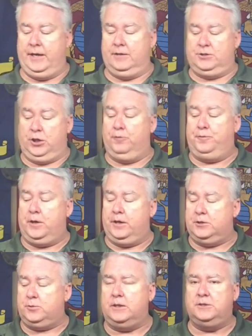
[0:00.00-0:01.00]
So far,
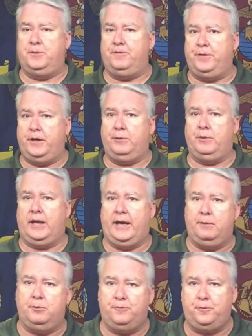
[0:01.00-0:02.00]
this one has been very
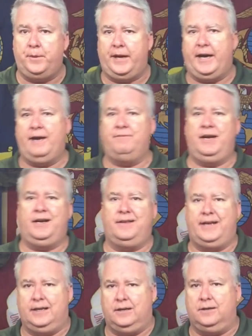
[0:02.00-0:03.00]
reliable for me. I haven't had it
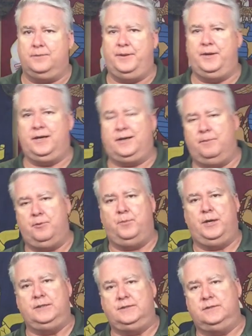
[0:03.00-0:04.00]
that long, maybe a couple
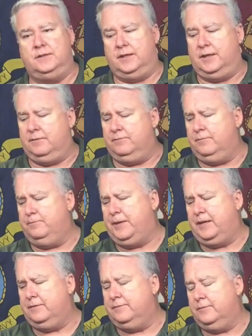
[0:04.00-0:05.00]
months,
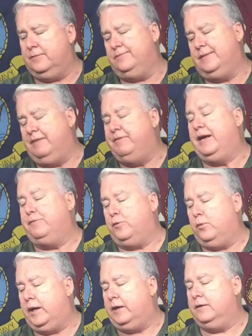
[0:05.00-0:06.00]
but I've had it for a
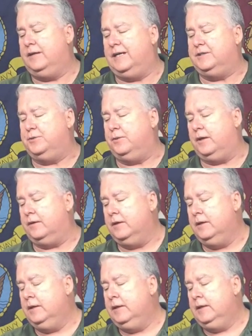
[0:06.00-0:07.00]
while, not too long.
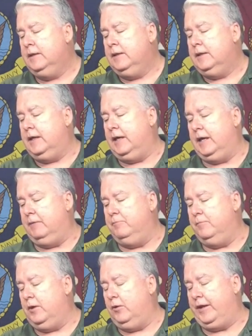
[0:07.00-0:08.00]

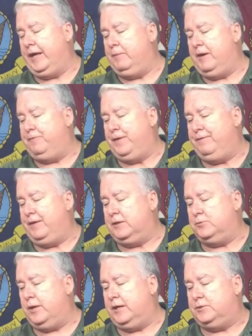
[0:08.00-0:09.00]
Only got about
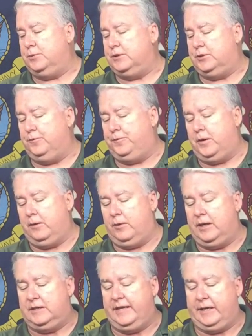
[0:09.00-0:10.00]
5,000 rounds through it so far. I
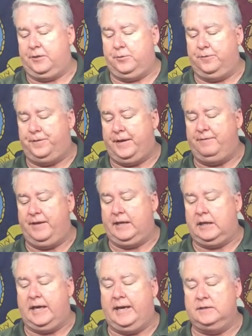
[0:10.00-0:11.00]
want to take it through a 5-day
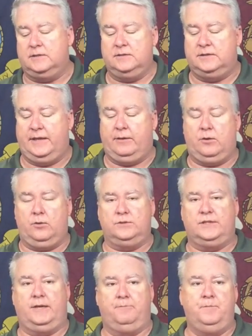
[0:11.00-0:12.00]
class, see how it
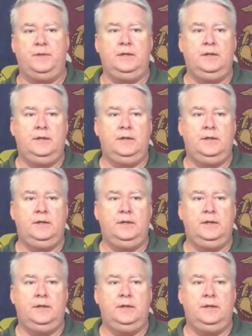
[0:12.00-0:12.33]
holds up.